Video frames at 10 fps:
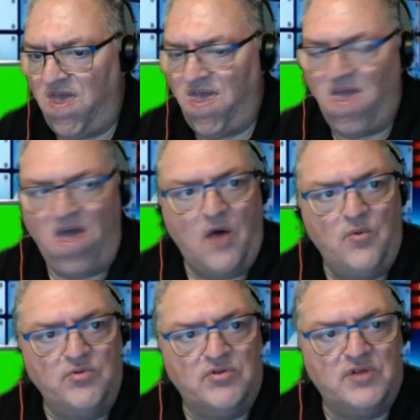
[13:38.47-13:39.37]

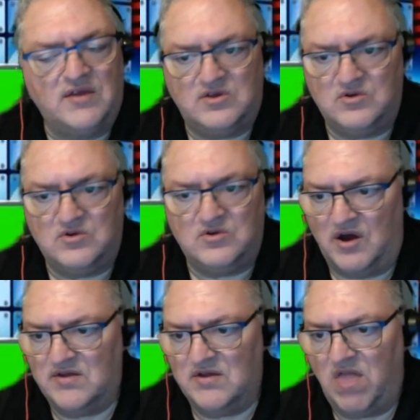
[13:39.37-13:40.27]
will say to you
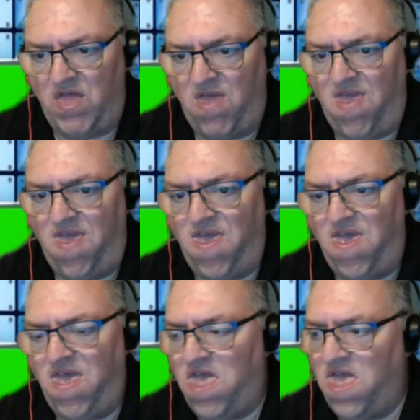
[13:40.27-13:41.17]
guys,
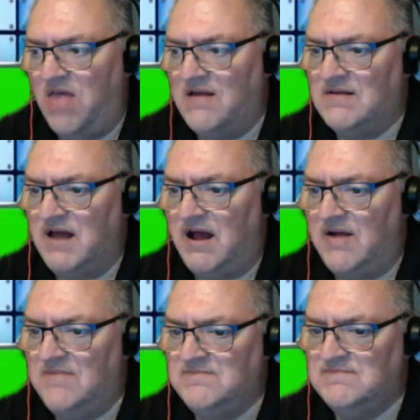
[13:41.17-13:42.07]
I don't